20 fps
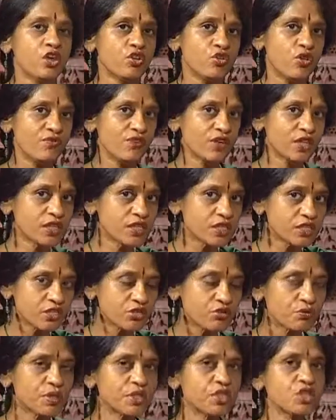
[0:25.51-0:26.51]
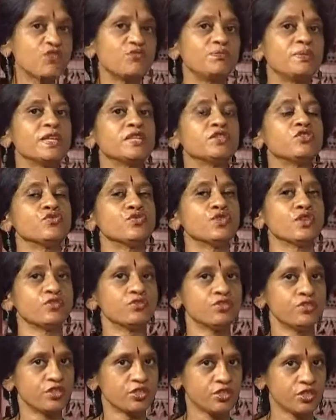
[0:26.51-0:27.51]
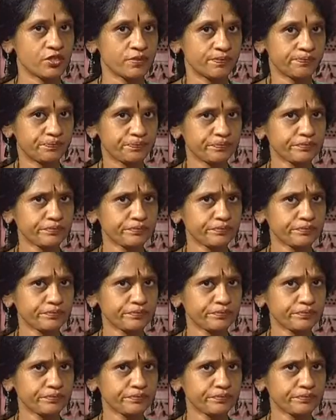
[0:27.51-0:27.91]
you have a continuity of blade using tradition.